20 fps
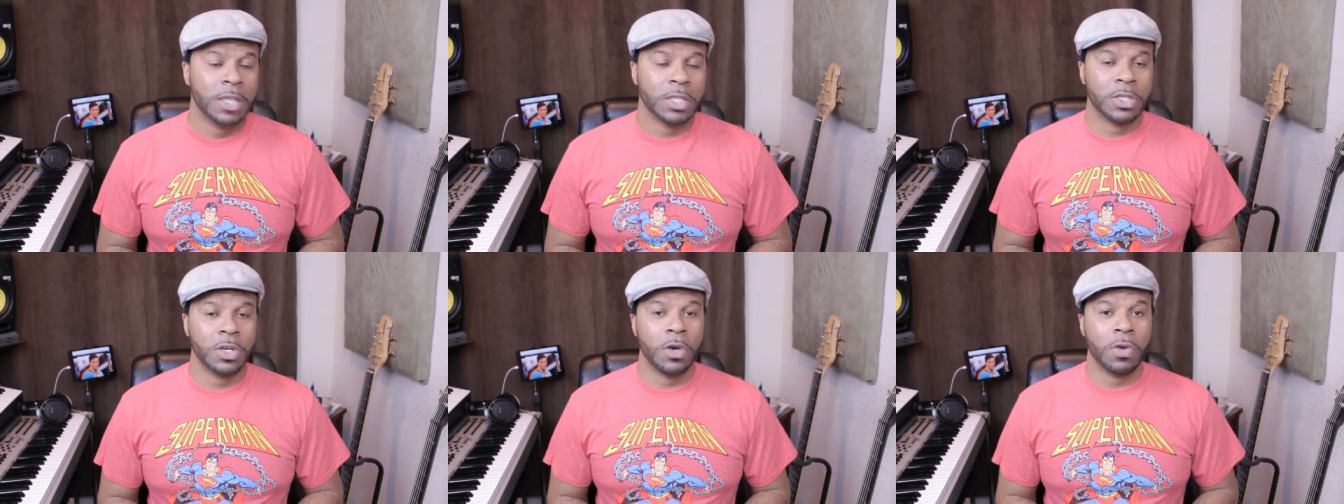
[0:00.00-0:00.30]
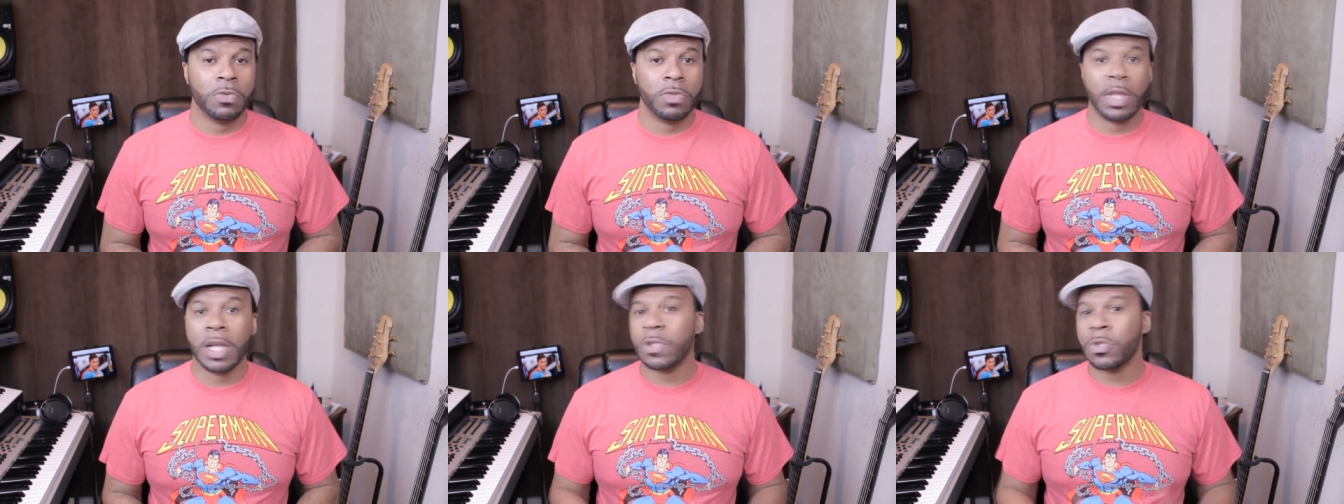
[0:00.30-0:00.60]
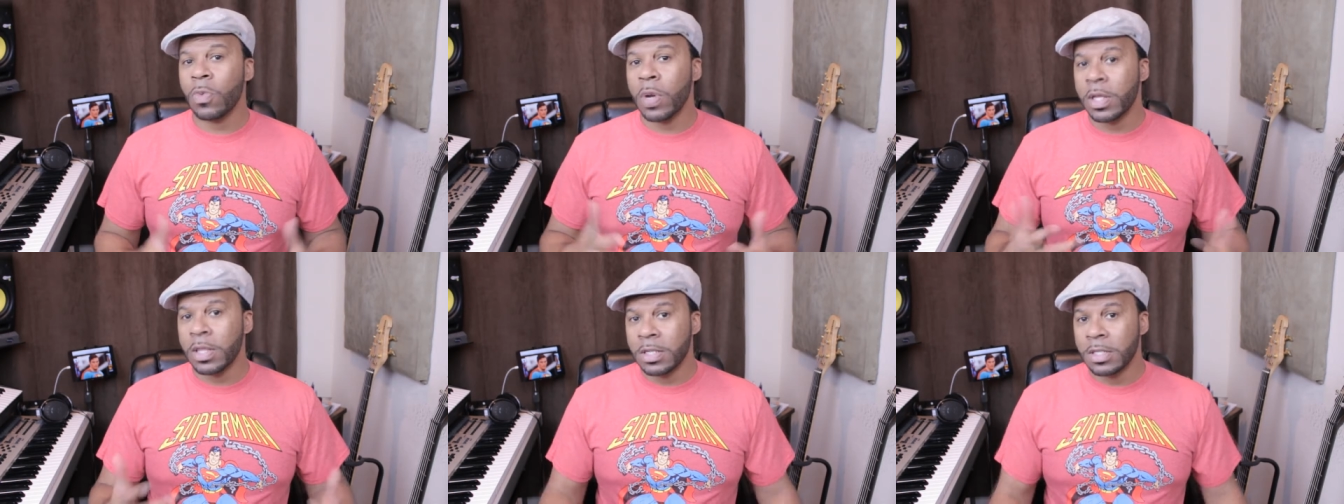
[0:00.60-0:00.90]
So
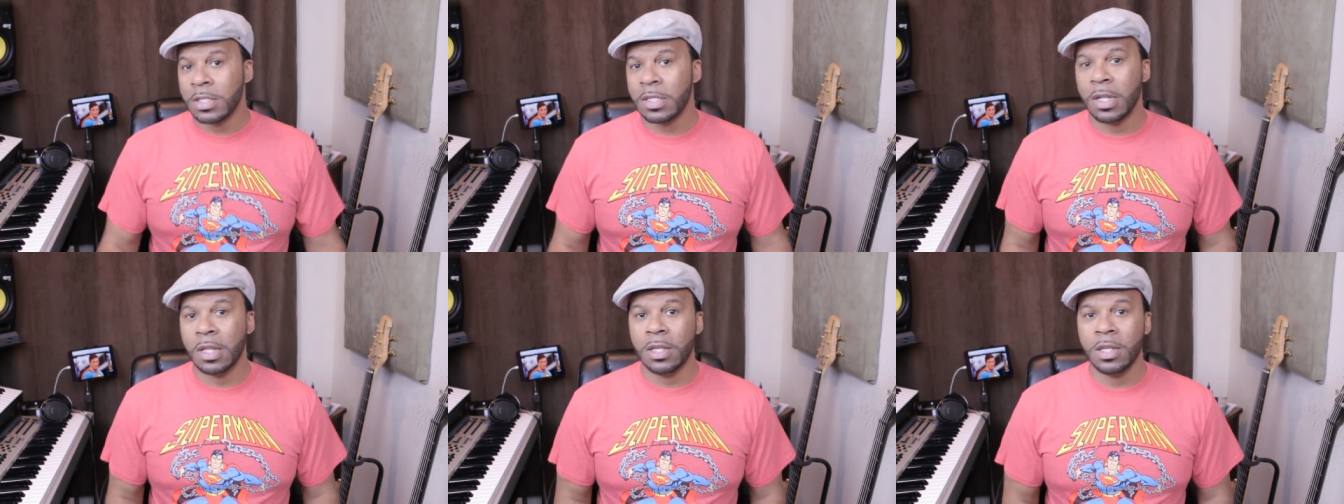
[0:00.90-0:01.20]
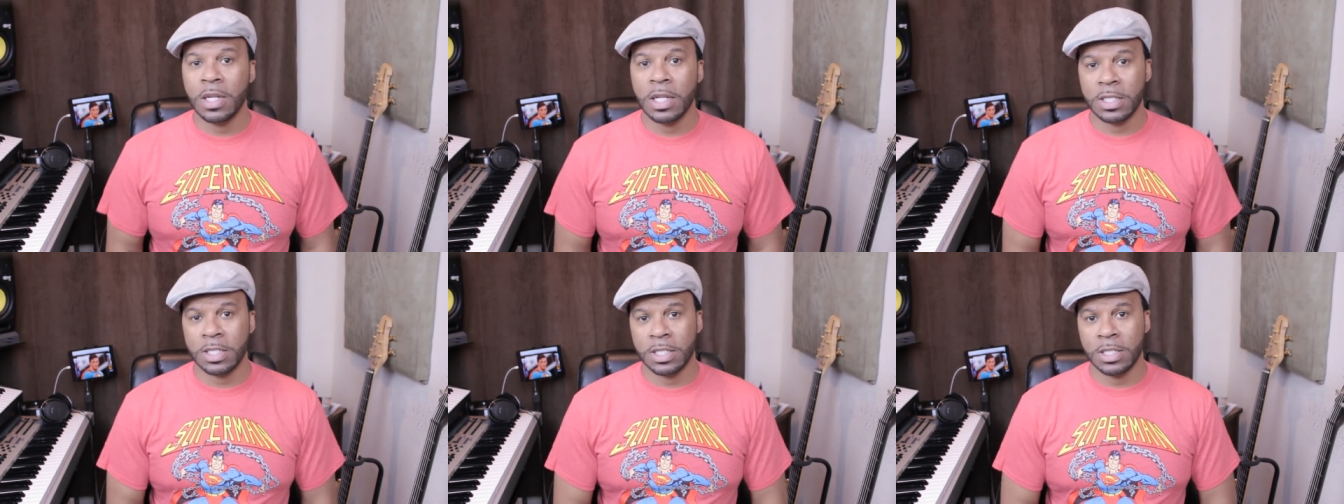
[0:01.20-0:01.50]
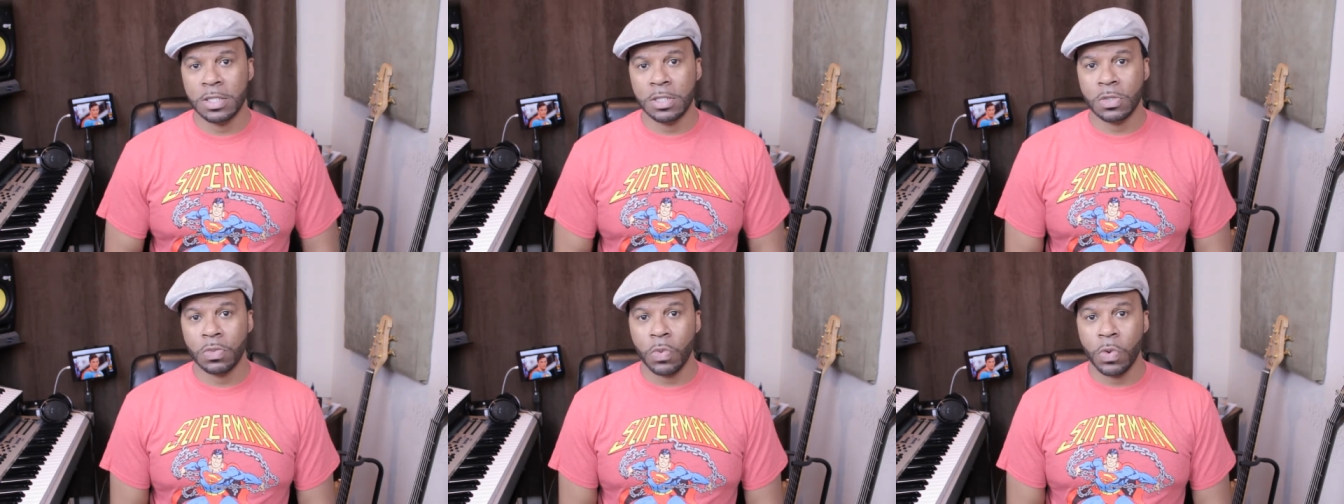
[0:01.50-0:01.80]
that's why these deleted
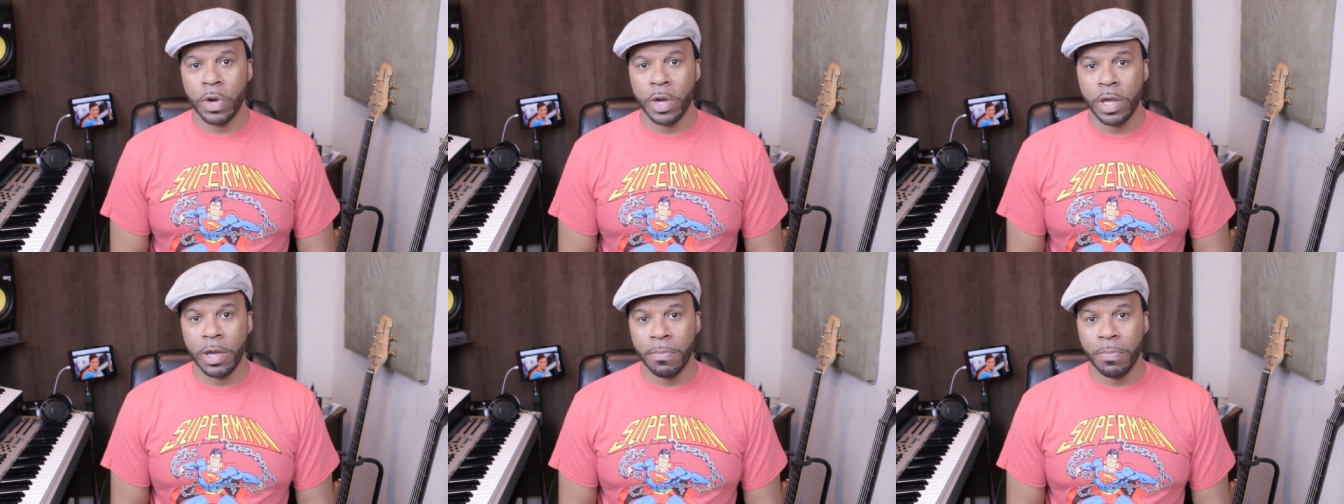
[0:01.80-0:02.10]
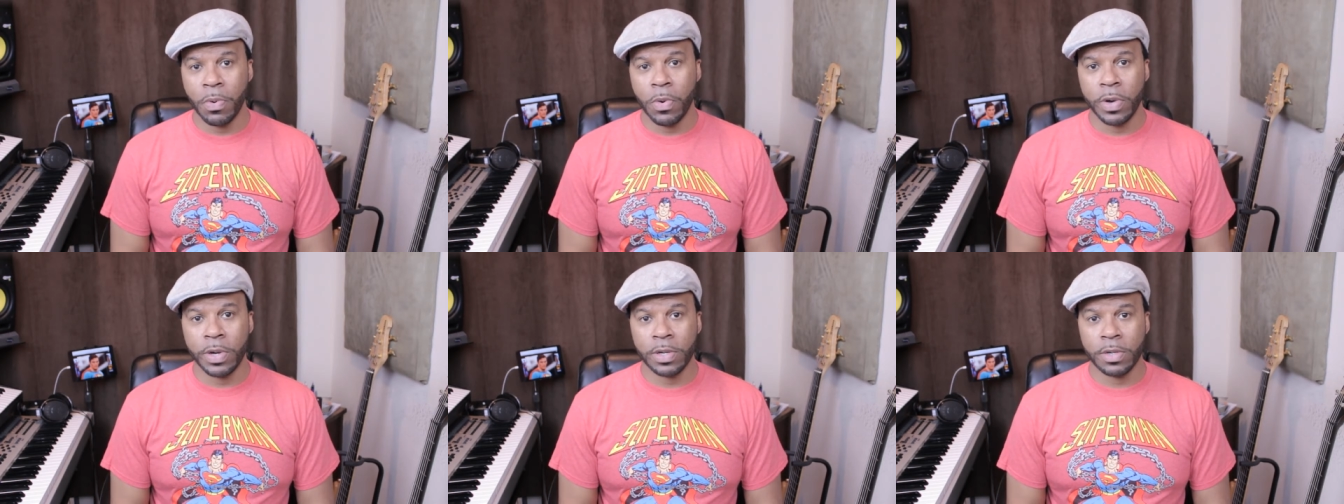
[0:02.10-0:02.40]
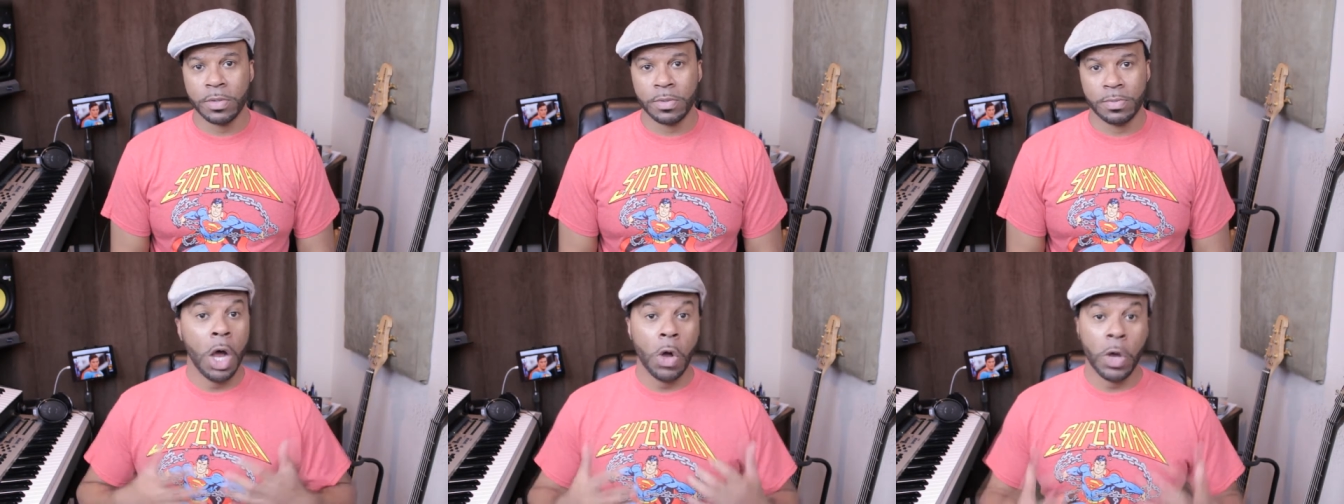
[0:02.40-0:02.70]
scenes were important.